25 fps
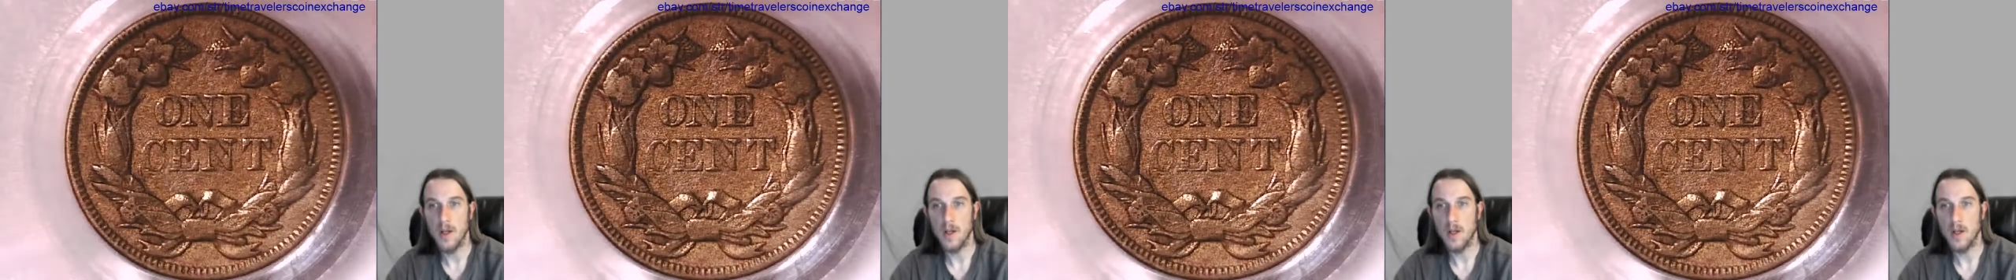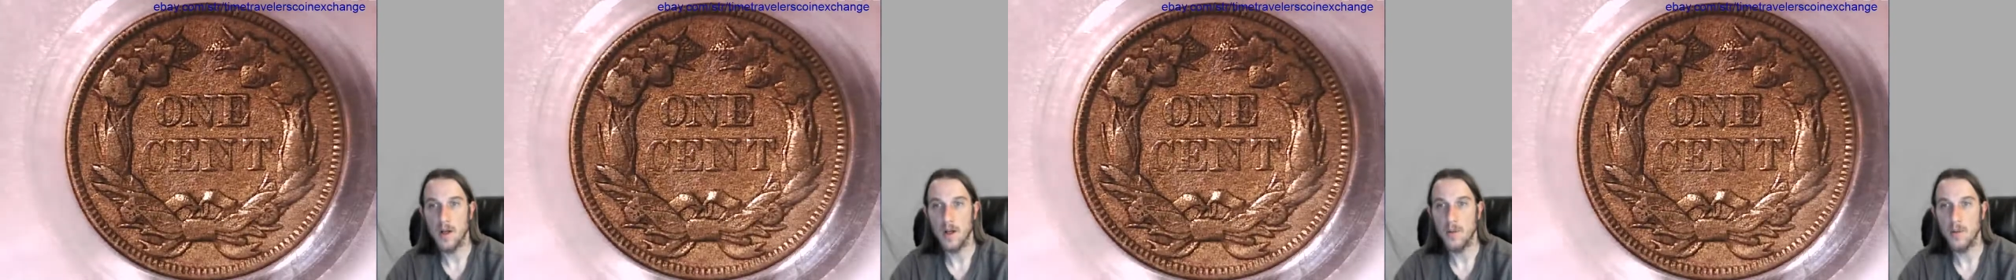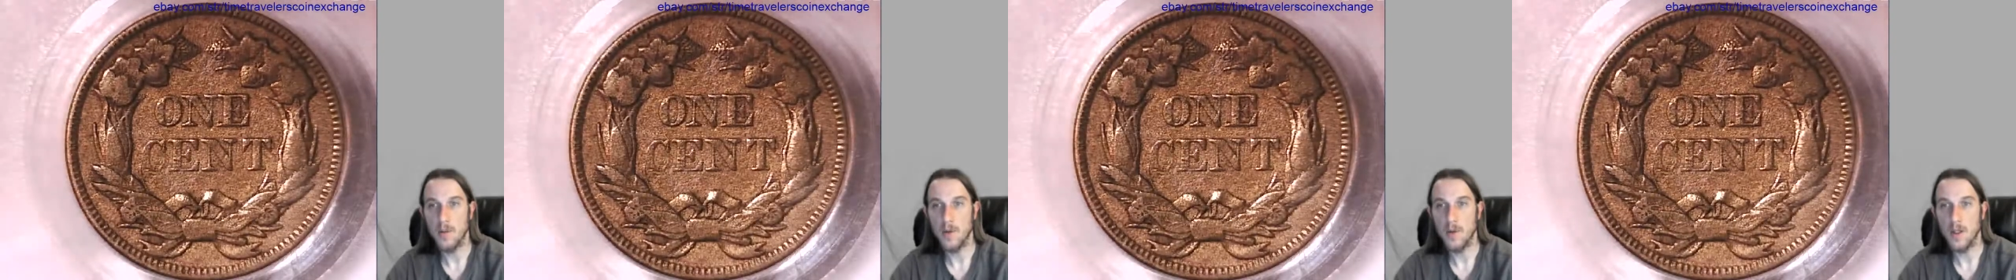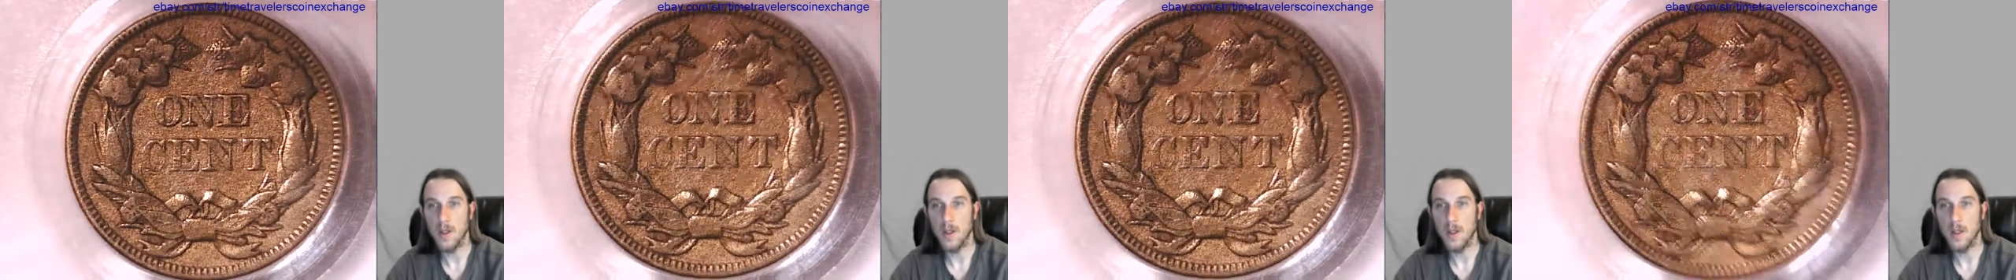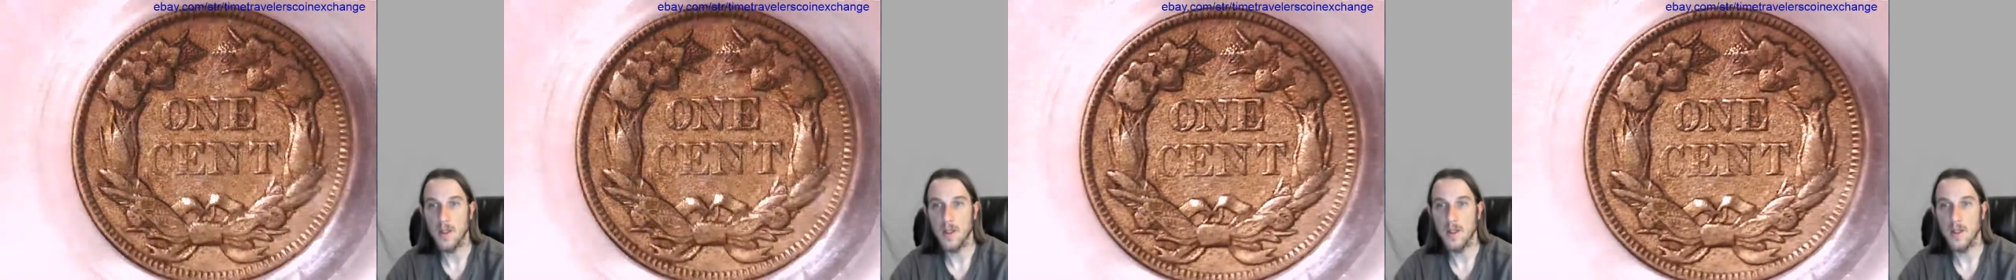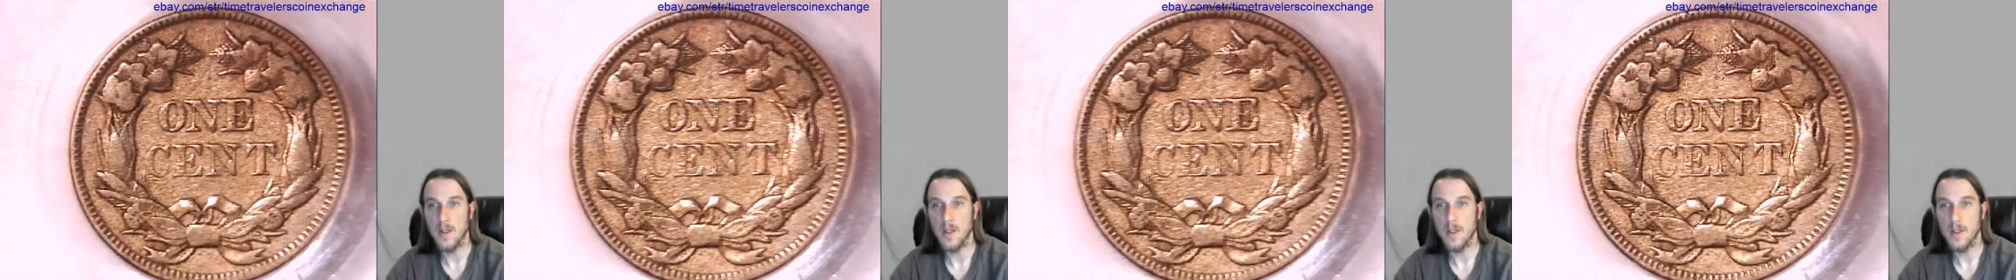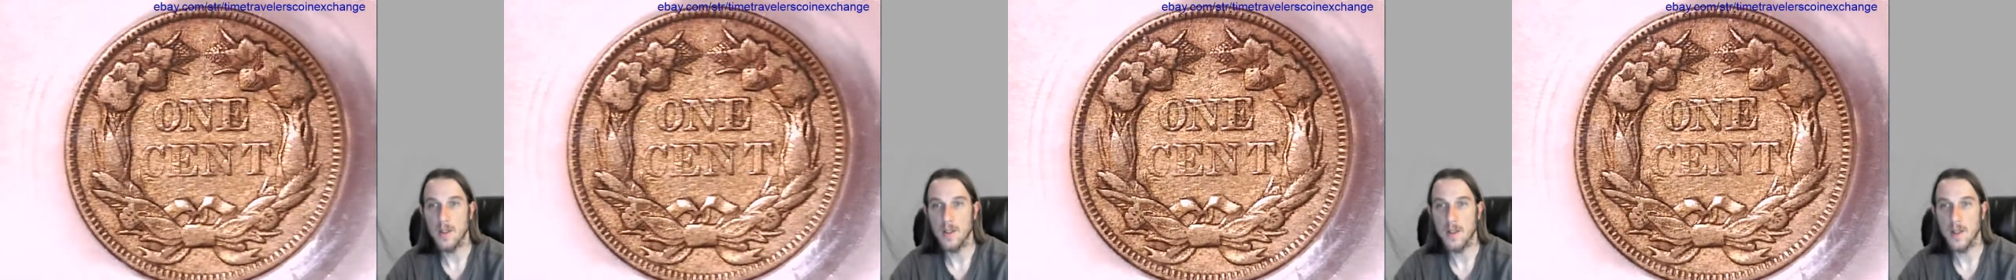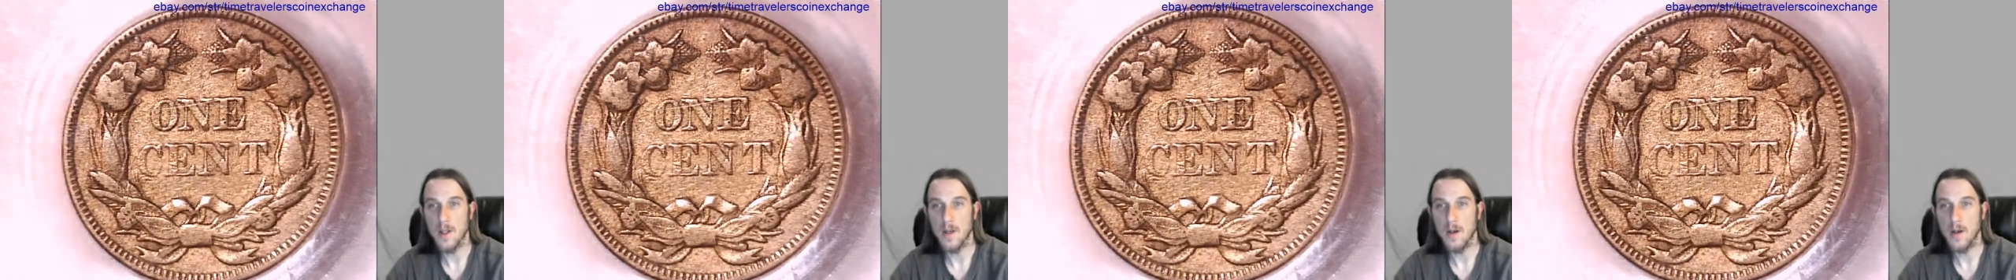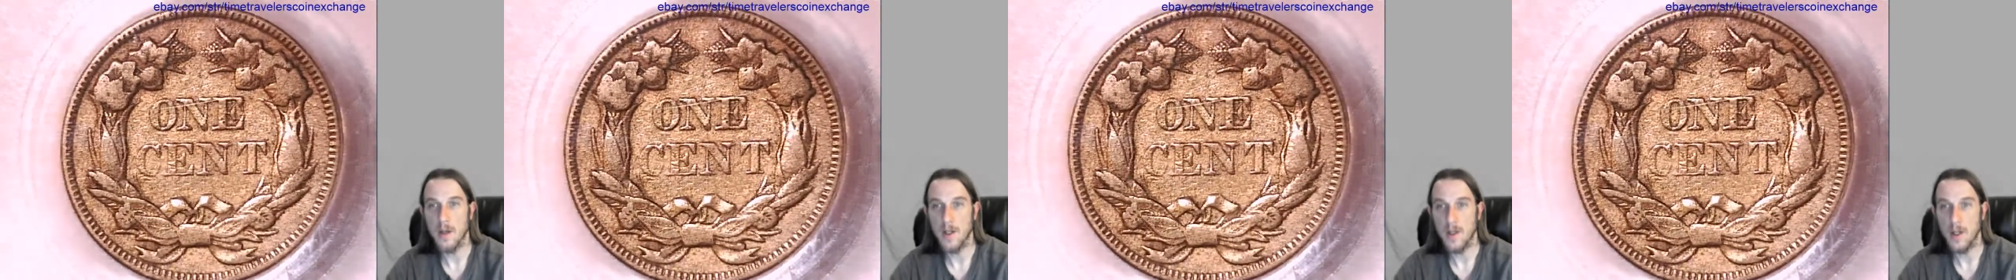they're really easy to
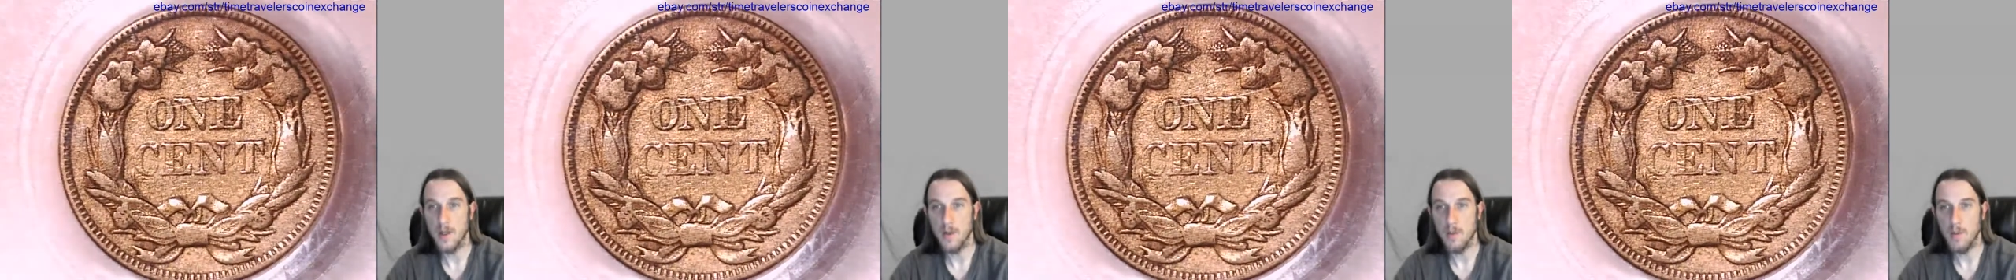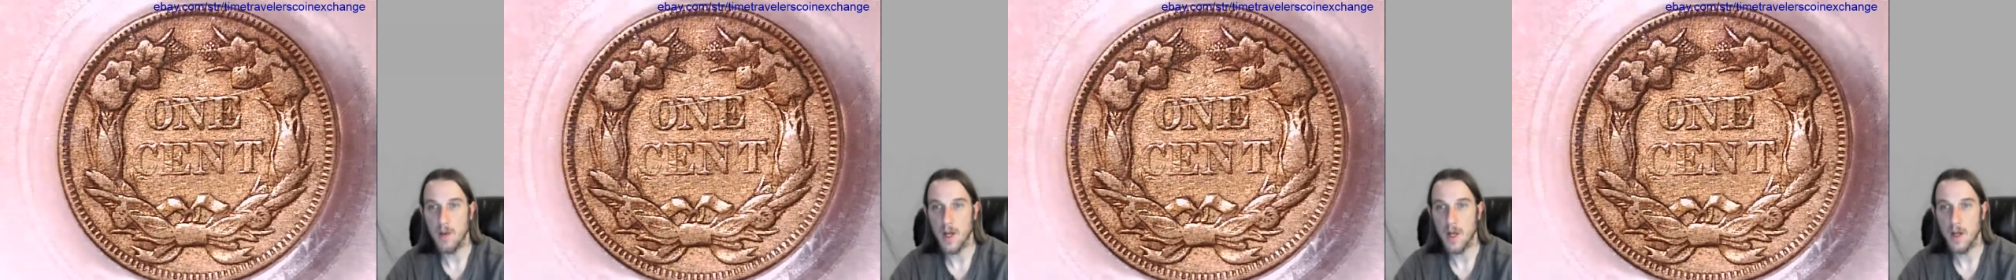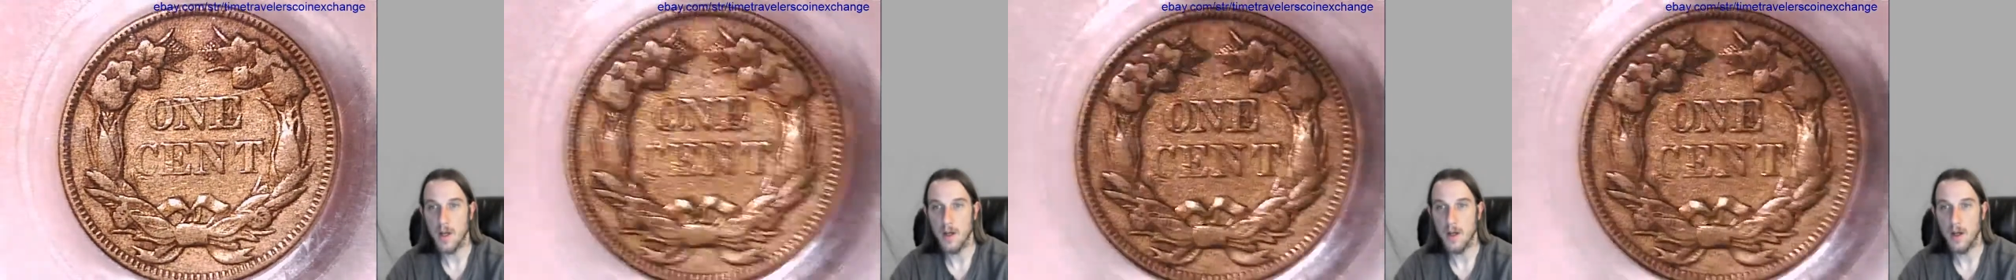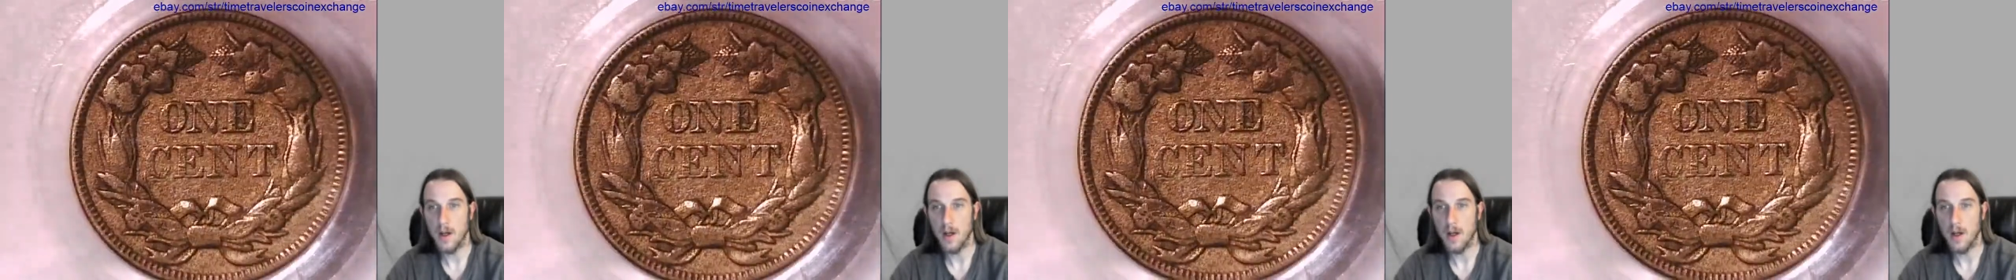sell on eBay.